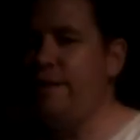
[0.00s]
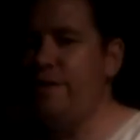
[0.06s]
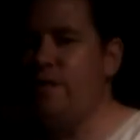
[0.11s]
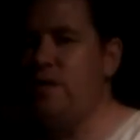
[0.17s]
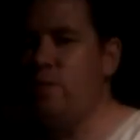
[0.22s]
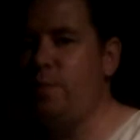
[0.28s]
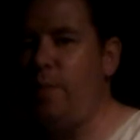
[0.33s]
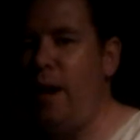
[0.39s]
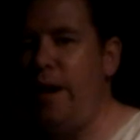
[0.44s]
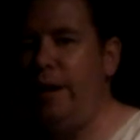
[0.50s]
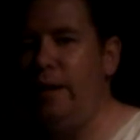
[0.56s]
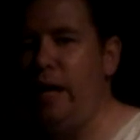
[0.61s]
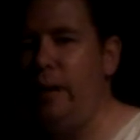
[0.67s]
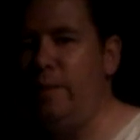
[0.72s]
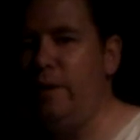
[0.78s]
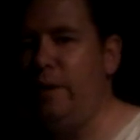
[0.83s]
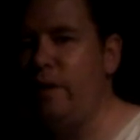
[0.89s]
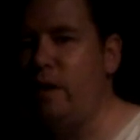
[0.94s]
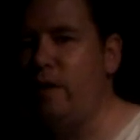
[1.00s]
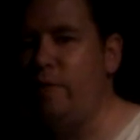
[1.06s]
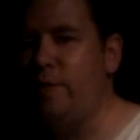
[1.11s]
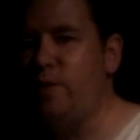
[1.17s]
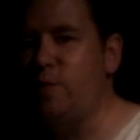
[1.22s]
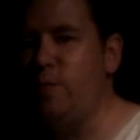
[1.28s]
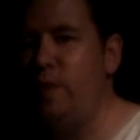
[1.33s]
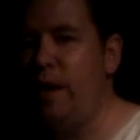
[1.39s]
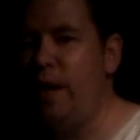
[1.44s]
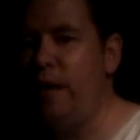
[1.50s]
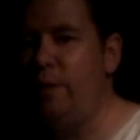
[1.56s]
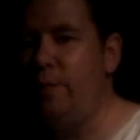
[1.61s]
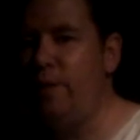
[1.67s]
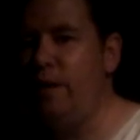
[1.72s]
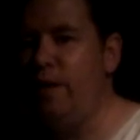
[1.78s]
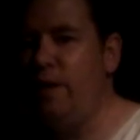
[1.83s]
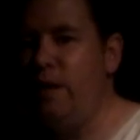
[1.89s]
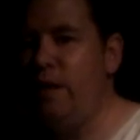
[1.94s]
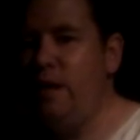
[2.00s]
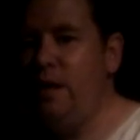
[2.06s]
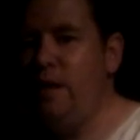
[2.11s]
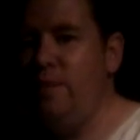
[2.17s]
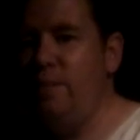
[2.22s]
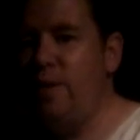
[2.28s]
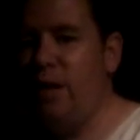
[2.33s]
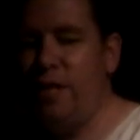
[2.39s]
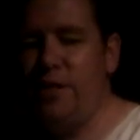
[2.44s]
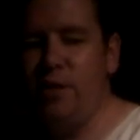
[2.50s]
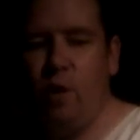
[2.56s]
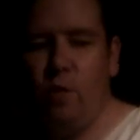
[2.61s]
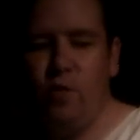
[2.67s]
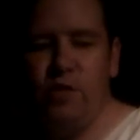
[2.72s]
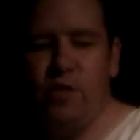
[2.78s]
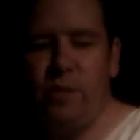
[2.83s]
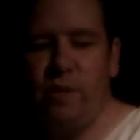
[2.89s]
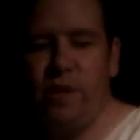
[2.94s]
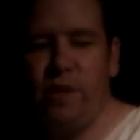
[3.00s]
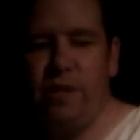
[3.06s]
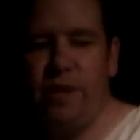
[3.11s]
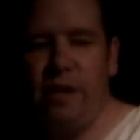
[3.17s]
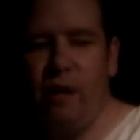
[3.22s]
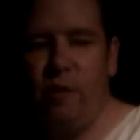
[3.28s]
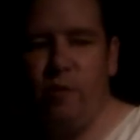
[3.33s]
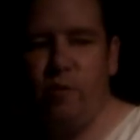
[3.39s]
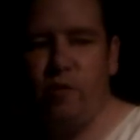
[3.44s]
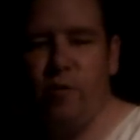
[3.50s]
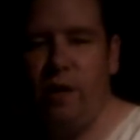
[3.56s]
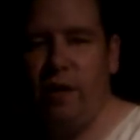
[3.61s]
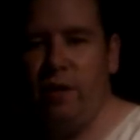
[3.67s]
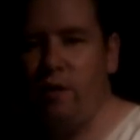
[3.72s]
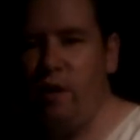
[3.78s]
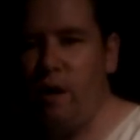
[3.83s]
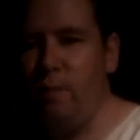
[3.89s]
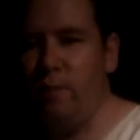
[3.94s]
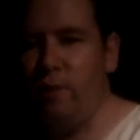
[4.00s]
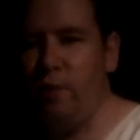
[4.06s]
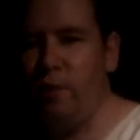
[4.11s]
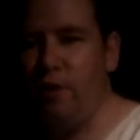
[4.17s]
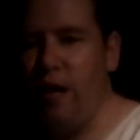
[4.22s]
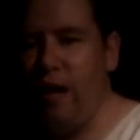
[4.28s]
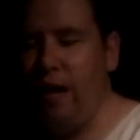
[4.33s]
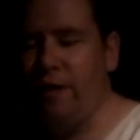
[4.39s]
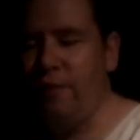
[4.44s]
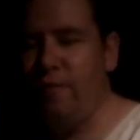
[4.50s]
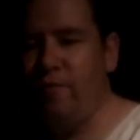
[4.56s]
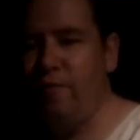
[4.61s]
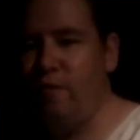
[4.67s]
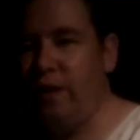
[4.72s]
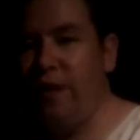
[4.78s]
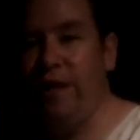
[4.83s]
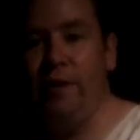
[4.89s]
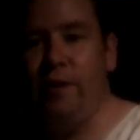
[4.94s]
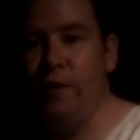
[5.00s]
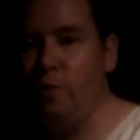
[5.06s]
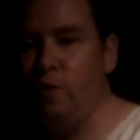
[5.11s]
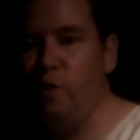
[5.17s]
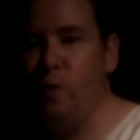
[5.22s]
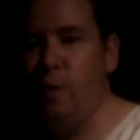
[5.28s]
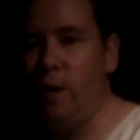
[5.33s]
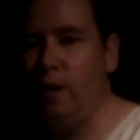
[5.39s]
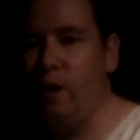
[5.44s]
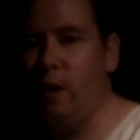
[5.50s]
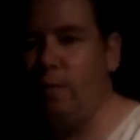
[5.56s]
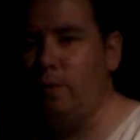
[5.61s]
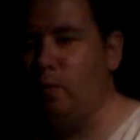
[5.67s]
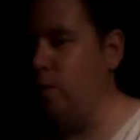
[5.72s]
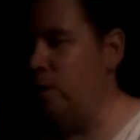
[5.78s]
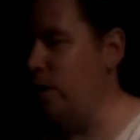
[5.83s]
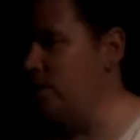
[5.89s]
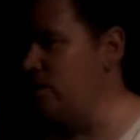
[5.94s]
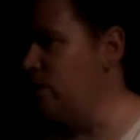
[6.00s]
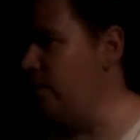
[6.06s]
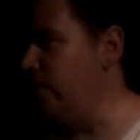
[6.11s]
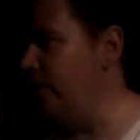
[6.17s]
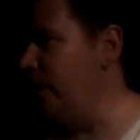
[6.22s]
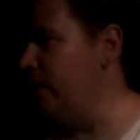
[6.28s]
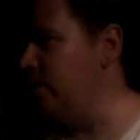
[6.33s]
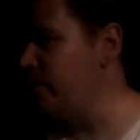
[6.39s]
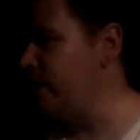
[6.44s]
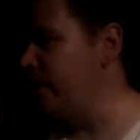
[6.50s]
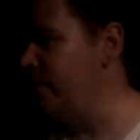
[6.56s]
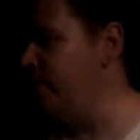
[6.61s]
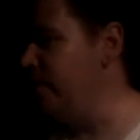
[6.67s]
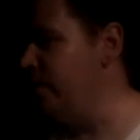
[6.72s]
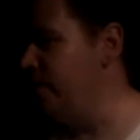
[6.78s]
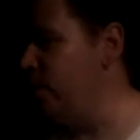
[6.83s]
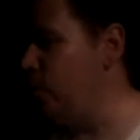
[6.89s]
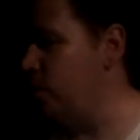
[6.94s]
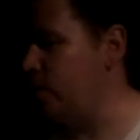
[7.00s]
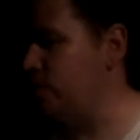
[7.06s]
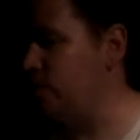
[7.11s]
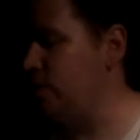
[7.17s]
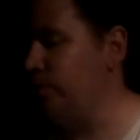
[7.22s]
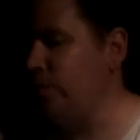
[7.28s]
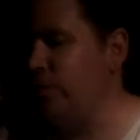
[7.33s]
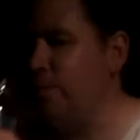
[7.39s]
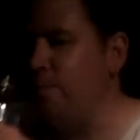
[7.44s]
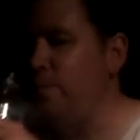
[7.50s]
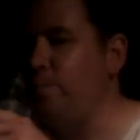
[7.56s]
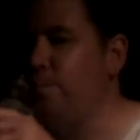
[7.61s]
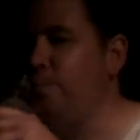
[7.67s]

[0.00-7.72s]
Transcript: is spying on me, the government's spying on me, but I told somebody that I would try to upload it on, forget YouTube, I'd upload it on something else like Vimeo or something.